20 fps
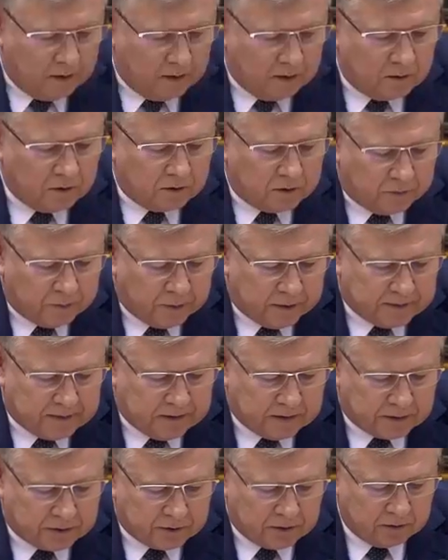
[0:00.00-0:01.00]
you,
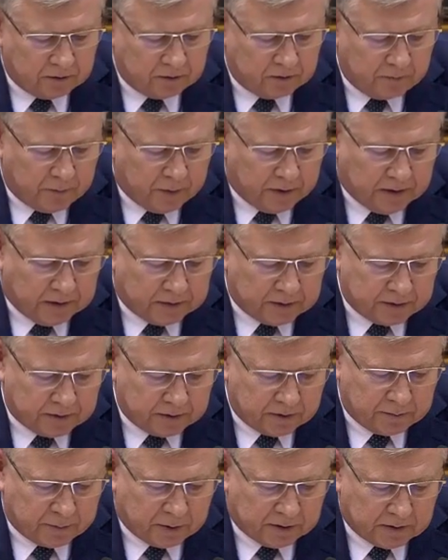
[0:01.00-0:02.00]
President,
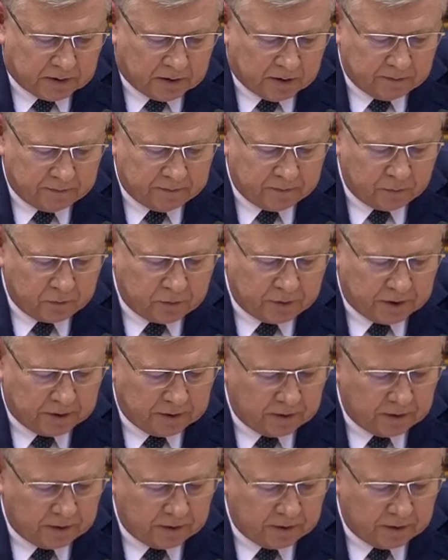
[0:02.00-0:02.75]
ladies and gentlemen.